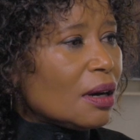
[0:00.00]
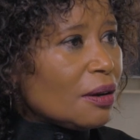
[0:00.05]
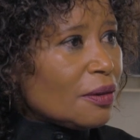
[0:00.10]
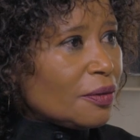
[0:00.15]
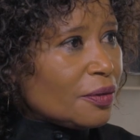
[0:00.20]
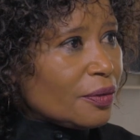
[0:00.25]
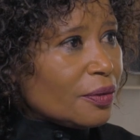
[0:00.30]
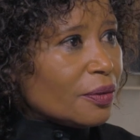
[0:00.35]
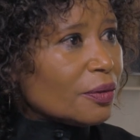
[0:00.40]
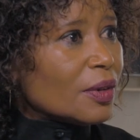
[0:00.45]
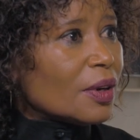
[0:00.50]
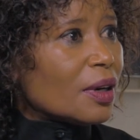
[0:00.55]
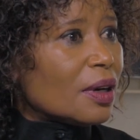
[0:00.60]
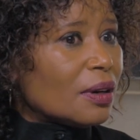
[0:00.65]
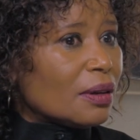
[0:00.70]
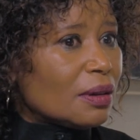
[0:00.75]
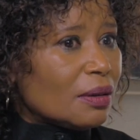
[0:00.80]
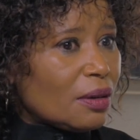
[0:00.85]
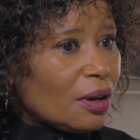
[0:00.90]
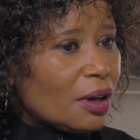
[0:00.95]
of
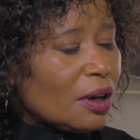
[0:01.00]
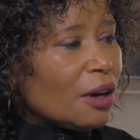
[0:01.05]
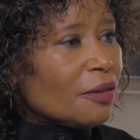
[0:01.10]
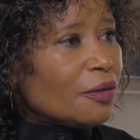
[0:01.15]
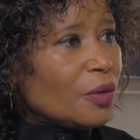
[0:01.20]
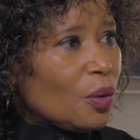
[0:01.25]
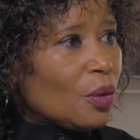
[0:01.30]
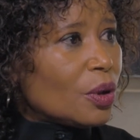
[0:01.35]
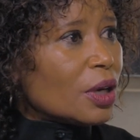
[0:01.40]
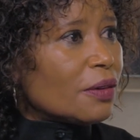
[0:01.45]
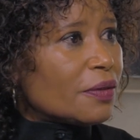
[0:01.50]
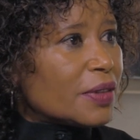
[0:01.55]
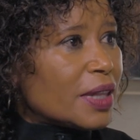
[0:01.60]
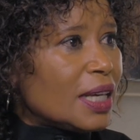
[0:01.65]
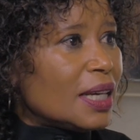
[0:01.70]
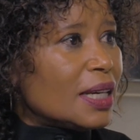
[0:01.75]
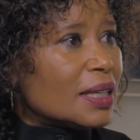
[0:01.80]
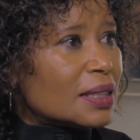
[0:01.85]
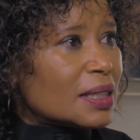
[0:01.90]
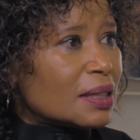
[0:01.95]
all of
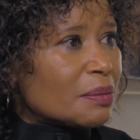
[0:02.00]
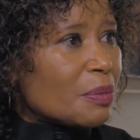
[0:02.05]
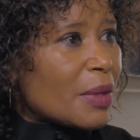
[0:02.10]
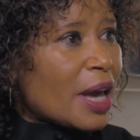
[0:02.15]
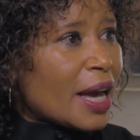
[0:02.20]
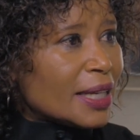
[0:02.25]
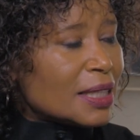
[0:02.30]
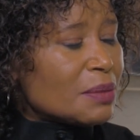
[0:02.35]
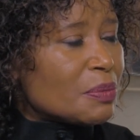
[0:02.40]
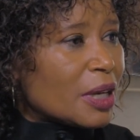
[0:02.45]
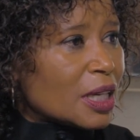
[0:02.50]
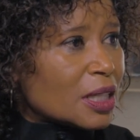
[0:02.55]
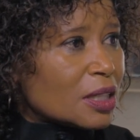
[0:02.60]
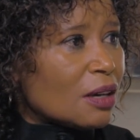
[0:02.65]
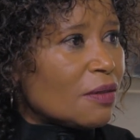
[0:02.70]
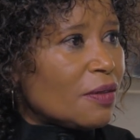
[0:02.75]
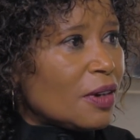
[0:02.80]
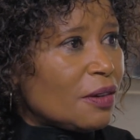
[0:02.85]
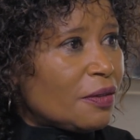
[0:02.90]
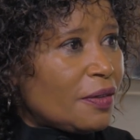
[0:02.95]
these aspects
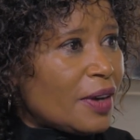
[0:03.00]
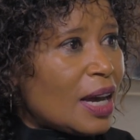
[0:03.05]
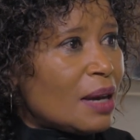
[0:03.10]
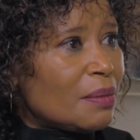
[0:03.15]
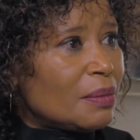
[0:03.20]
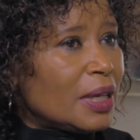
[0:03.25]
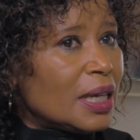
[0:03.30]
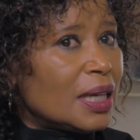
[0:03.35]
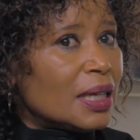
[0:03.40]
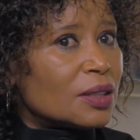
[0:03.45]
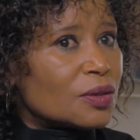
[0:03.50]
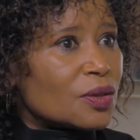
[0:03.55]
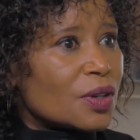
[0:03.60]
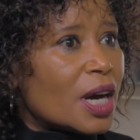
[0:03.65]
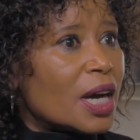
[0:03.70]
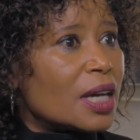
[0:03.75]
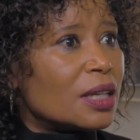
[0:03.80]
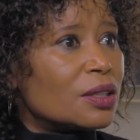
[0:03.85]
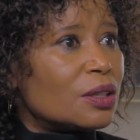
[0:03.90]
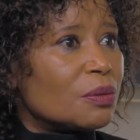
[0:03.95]
of our family
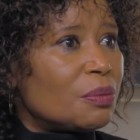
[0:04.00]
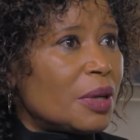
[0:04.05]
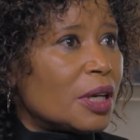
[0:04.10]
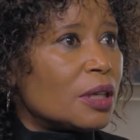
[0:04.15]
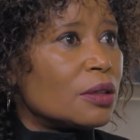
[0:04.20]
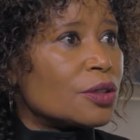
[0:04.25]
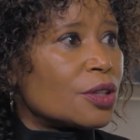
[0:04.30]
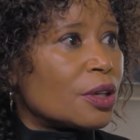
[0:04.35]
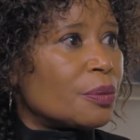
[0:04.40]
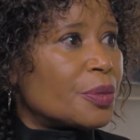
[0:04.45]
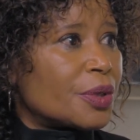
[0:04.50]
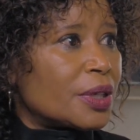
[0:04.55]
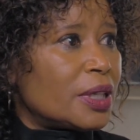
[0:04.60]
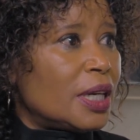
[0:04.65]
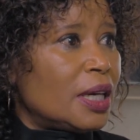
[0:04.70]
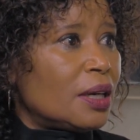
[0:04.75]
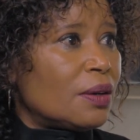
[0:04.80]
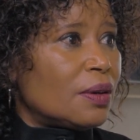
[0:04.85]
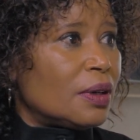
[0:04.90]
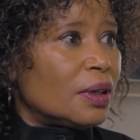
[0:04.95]
trying to be
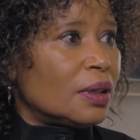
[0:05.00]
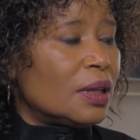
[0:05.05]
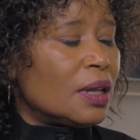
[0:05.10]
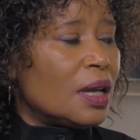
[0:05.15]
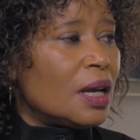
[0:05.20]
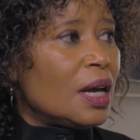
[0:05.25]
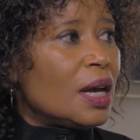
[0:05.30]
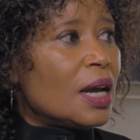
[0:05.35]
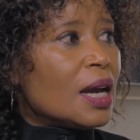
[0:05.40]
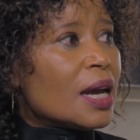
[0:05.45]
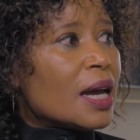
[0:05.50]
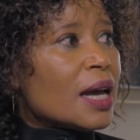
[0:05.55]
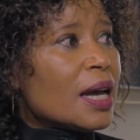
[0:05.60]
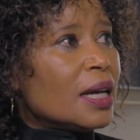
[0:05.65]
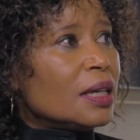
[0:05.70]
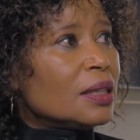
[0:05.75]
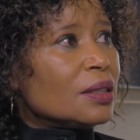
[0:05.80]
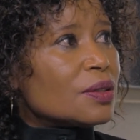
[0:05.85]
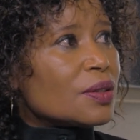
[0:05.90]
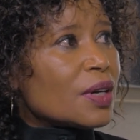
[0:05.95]
entrepreneurial
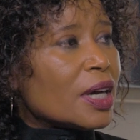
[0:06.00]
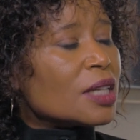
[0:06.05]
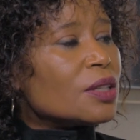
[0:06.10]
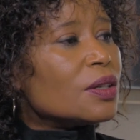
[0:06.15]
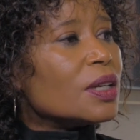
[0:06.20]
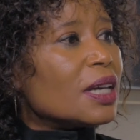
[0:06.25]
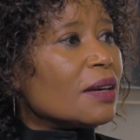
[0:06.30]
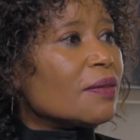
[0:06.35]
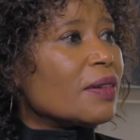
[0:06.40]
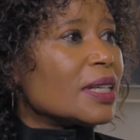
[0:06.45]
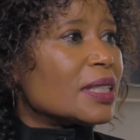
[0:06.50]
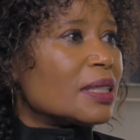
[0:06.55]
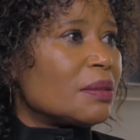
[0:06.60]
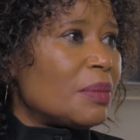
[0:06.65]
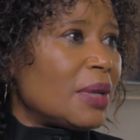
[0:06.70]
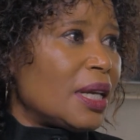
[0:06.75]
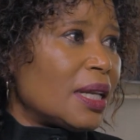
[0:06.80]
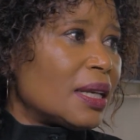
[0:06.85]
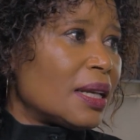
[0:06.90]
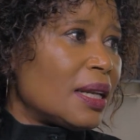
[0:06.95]
and trying to give us a
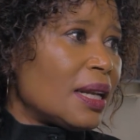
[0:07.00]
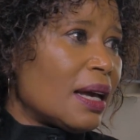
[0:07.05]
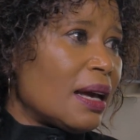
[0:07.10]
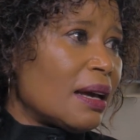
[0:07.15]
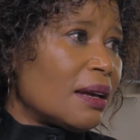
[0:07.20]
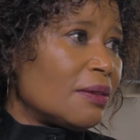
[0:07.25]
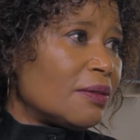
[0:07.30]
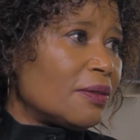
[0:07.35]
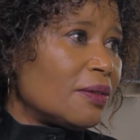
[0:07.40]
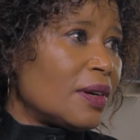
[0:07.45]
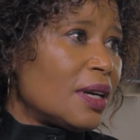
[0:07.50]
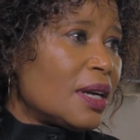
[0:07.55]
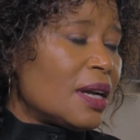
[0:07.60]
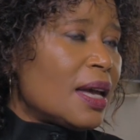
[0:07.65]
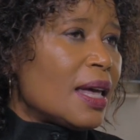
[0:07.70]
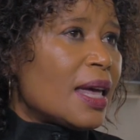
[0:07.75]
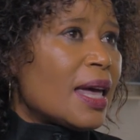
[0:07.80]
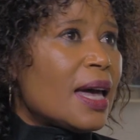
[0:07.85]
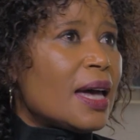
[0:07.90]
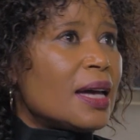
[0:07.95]
better life.
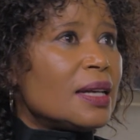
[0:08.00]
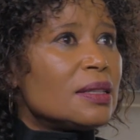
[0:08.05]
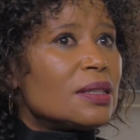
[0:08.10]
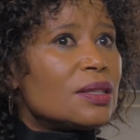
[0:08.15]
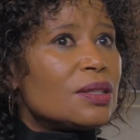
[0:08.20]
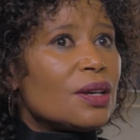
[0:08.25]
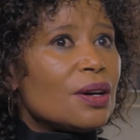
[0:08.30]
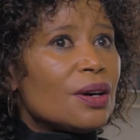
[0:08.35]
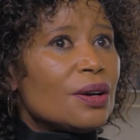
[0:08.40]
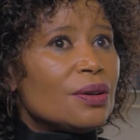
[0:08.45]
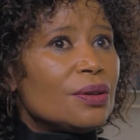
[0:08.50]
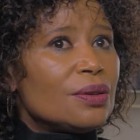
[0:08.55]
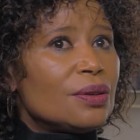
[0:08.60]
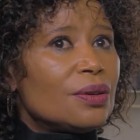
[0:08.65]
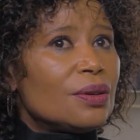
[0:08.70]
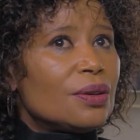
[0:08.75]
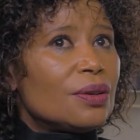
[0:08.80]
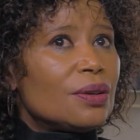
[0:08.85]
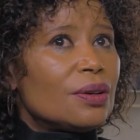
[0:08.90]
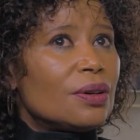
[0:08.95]
And so